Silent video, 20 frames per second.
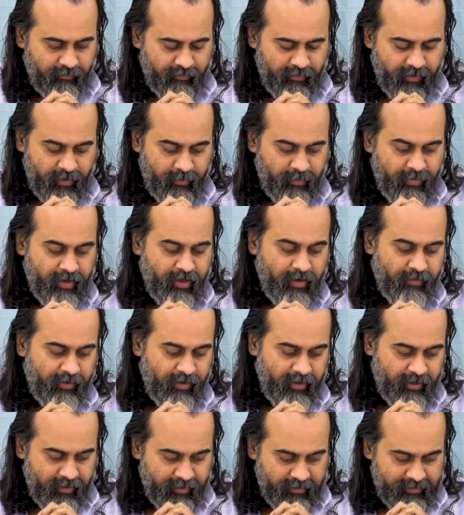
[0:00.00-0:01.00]
Will it be a
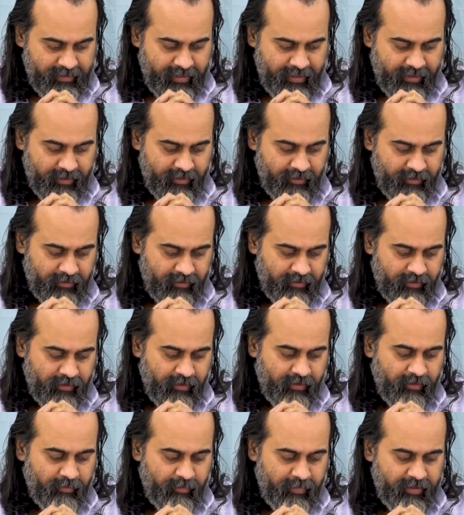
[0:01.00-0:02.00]
never-ending cycle?
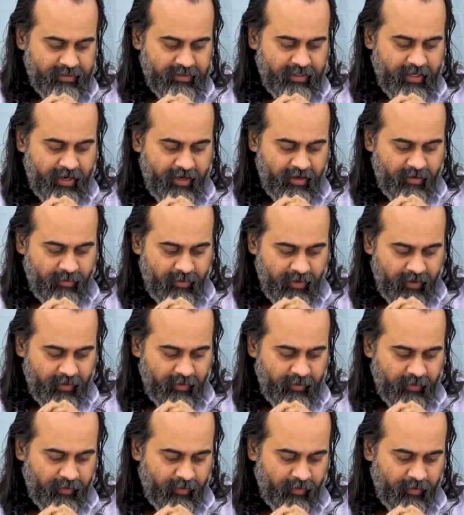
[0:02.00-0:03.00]
Please guide
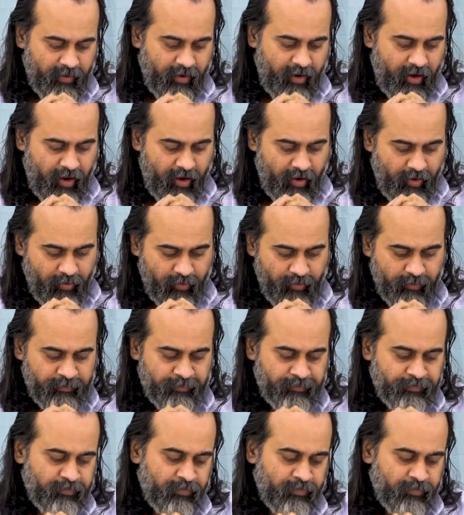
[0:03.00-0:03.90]
me on how